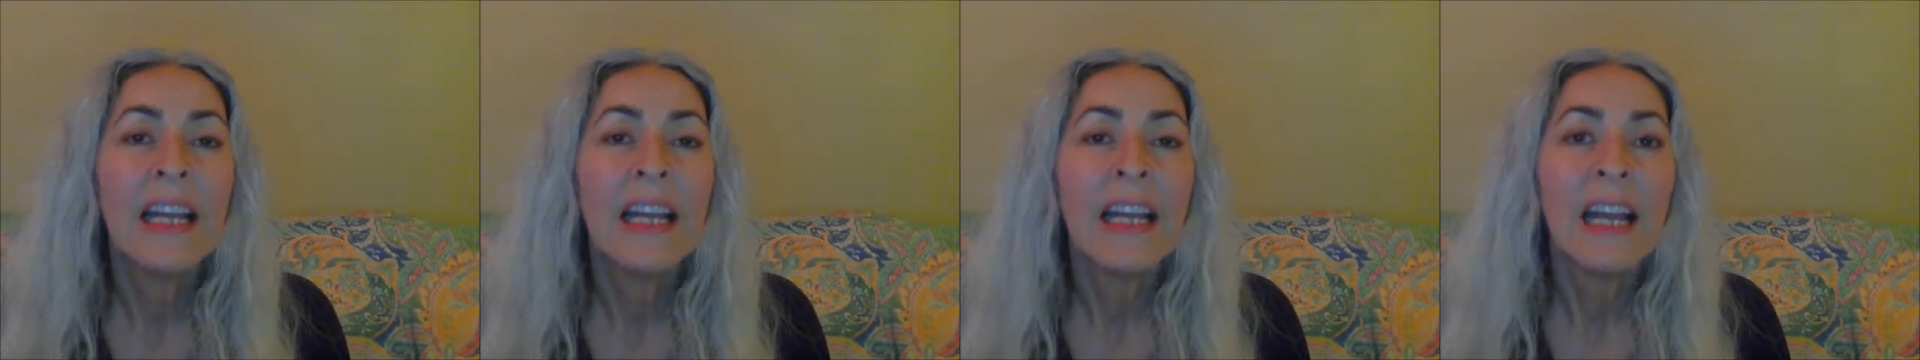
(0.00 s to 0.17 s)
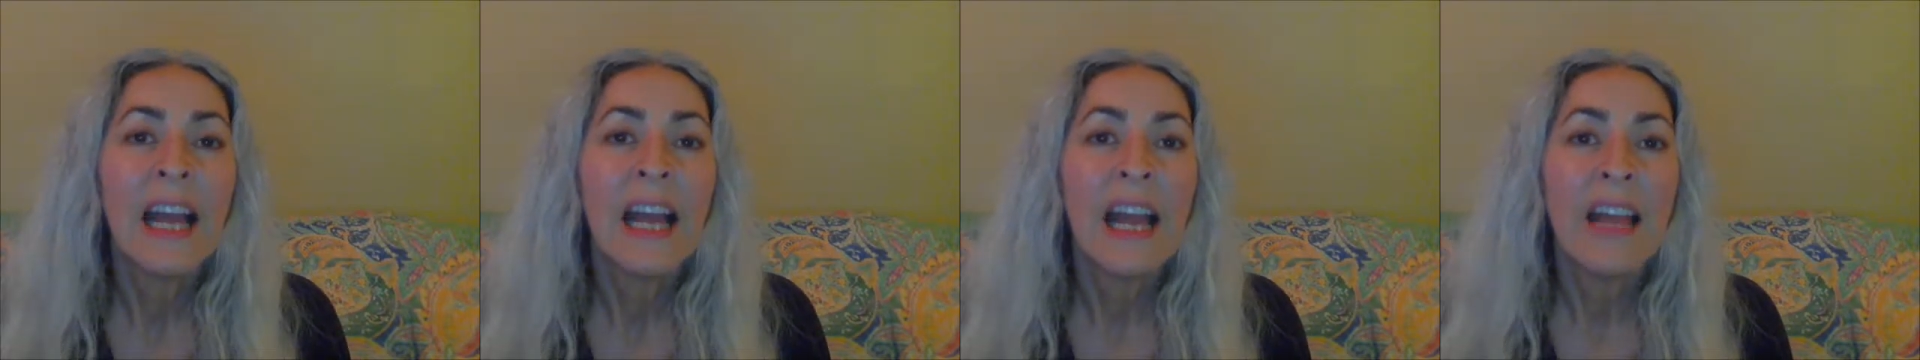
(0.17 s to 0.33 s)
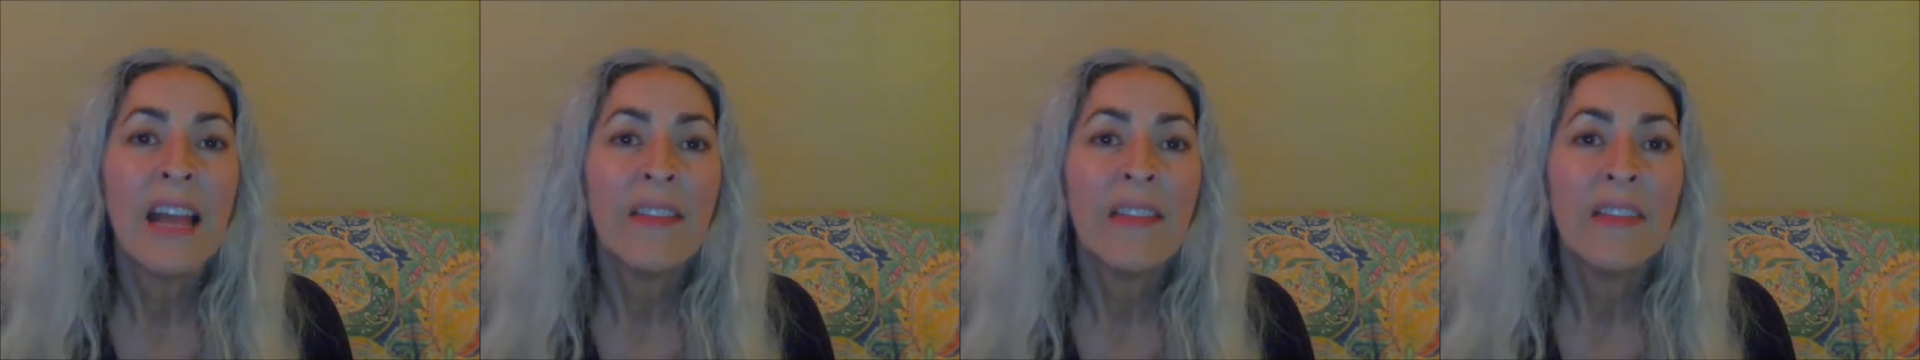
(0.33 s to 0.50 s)

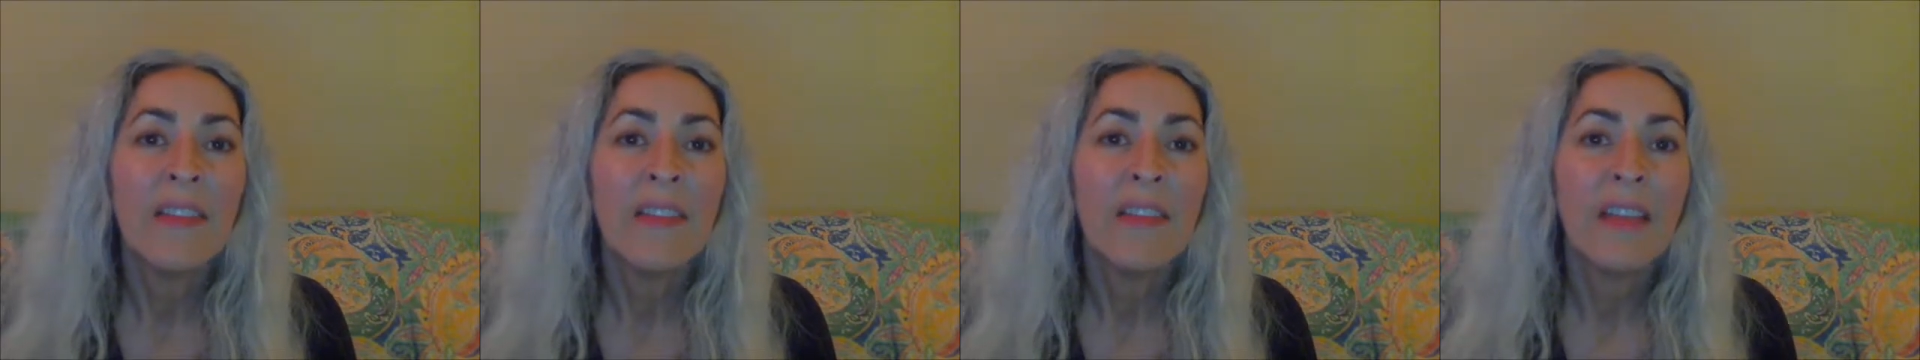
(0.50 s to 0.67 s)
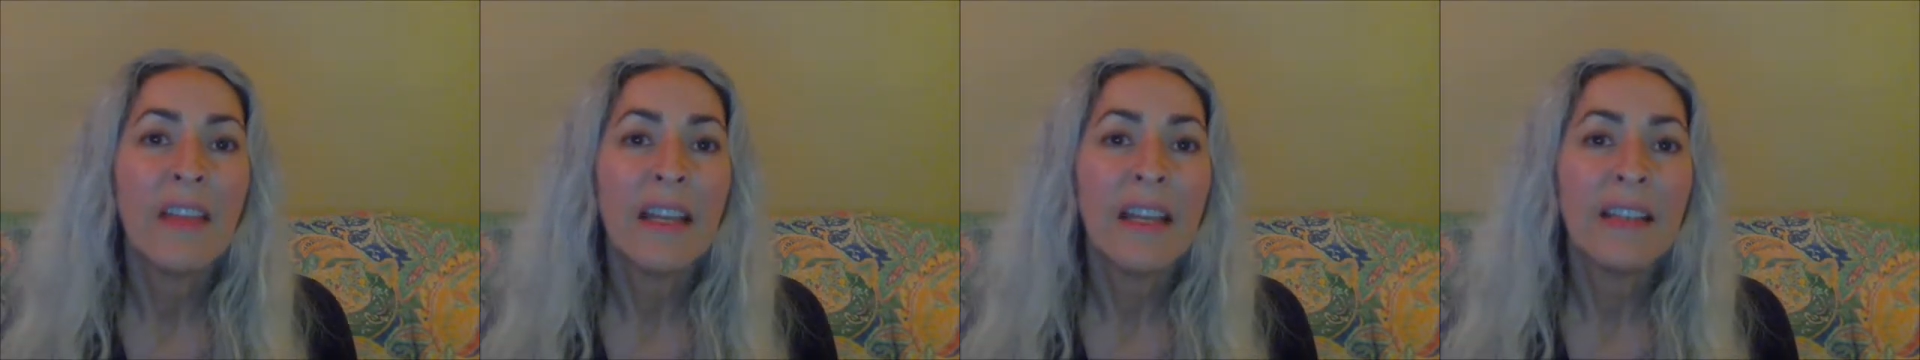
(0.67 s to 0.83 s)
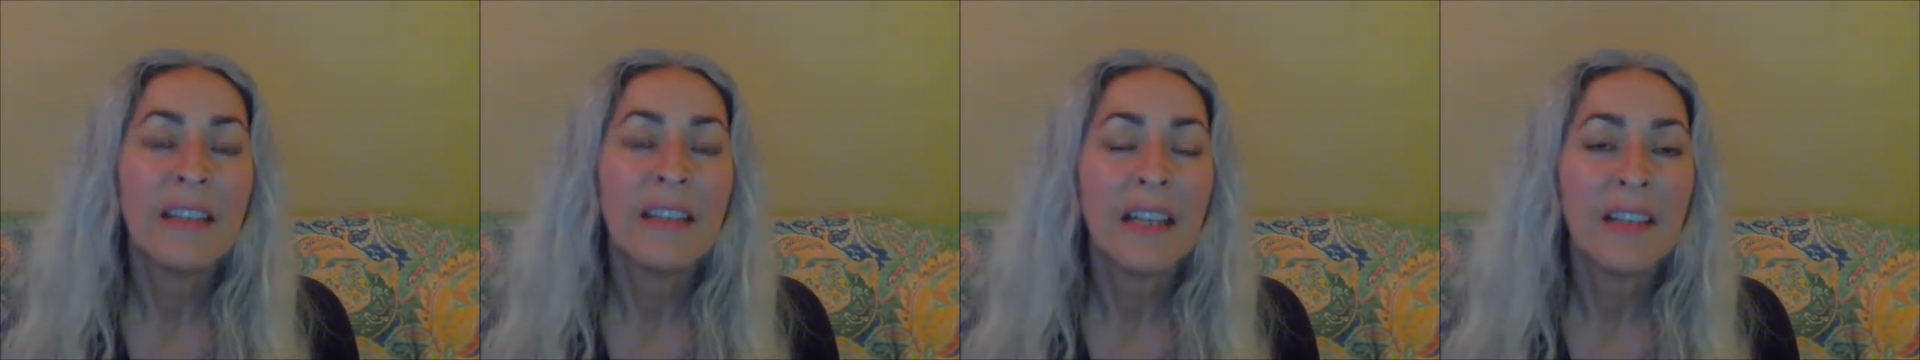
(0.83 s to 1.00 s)
and
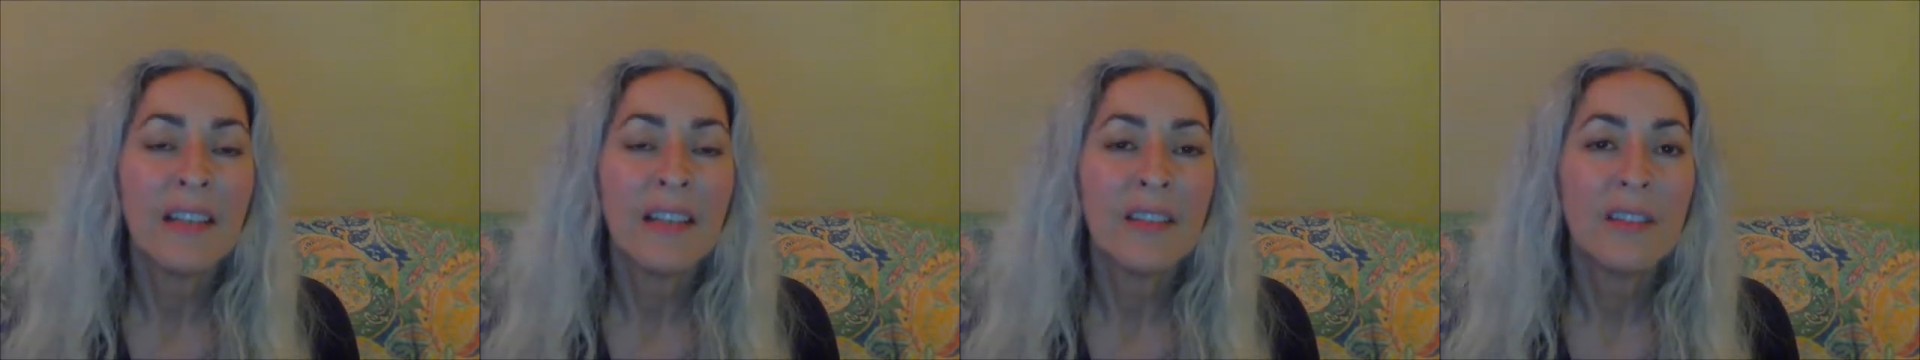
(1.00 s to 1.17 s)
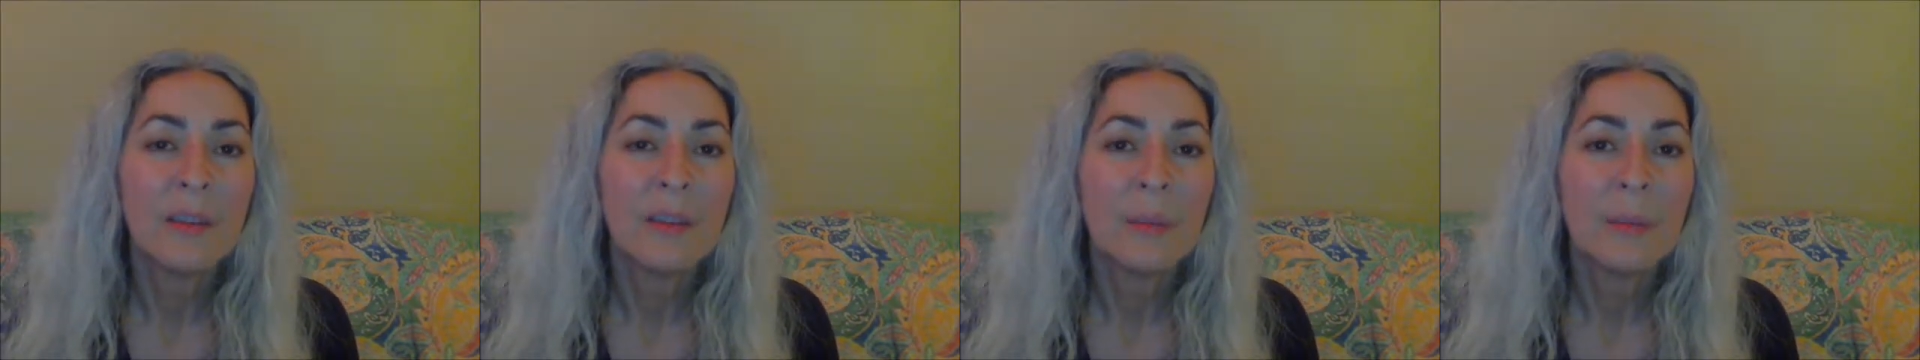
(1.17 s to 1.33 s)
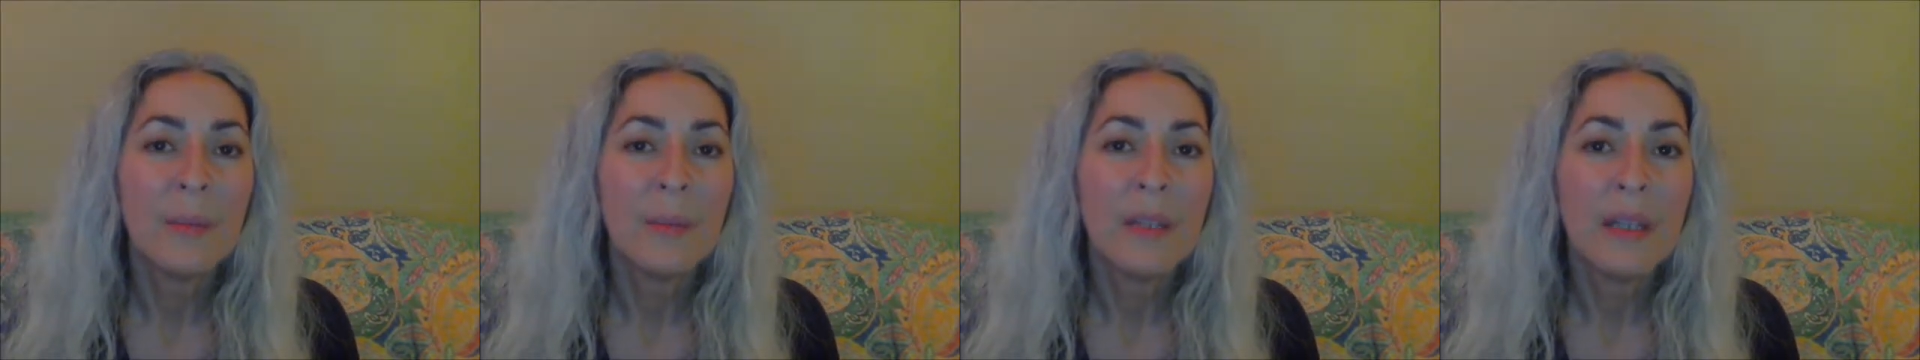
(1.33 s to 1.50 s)
they tend
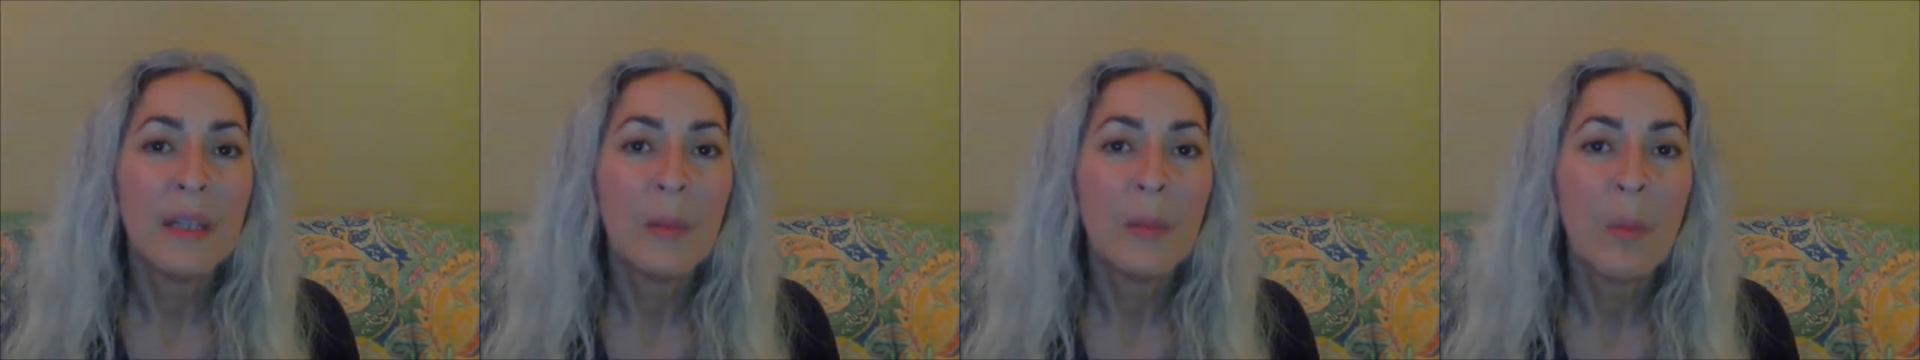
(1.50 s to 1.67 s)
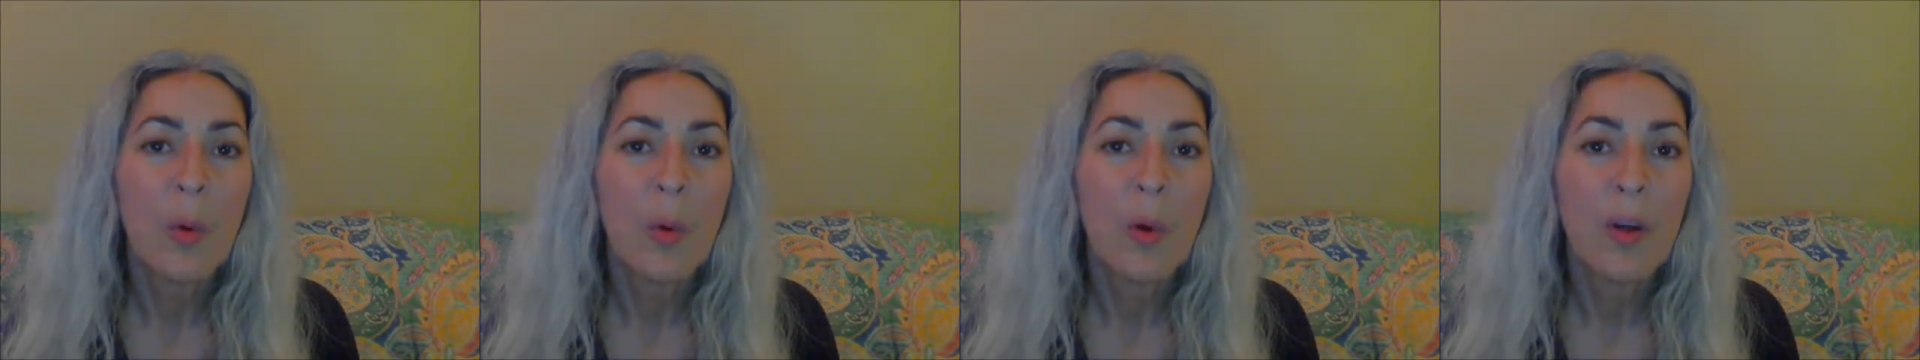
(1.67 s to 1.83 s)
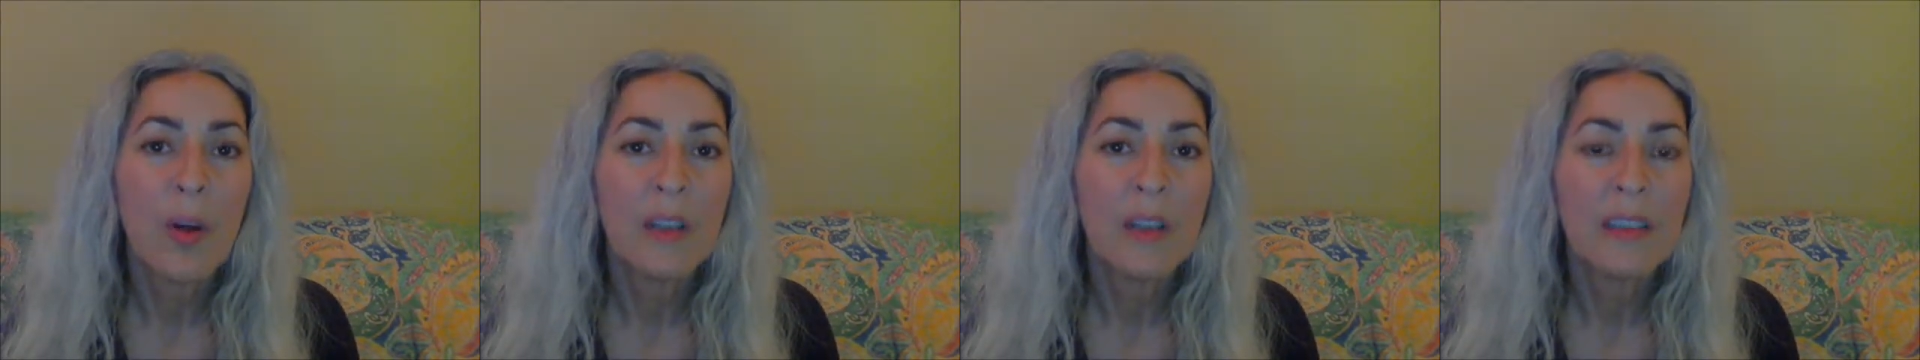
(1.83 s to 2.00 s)
to be
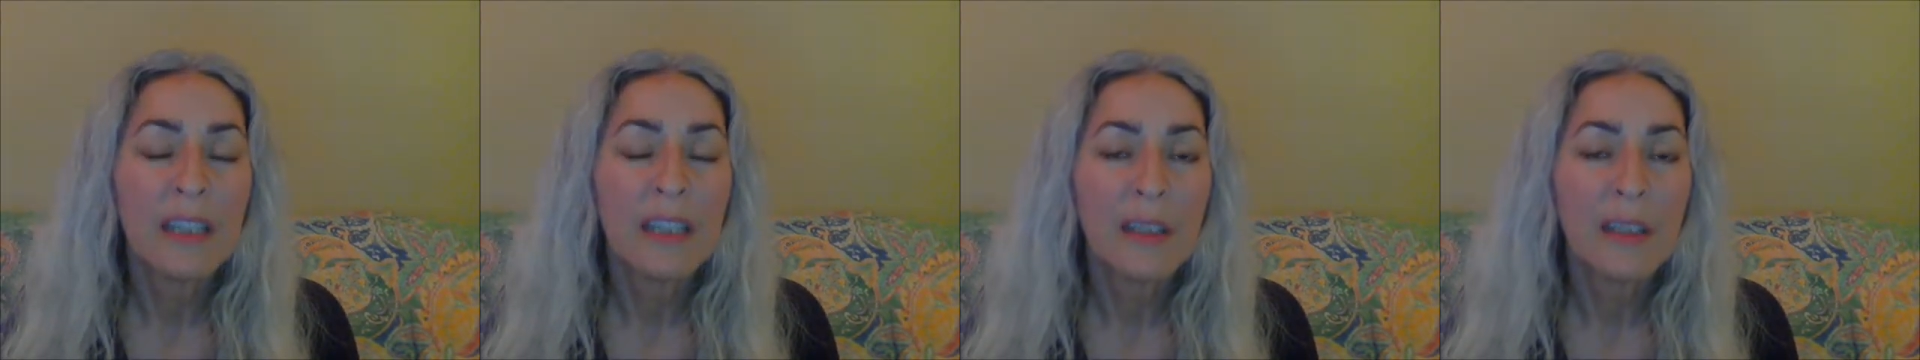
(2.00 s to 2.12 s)
more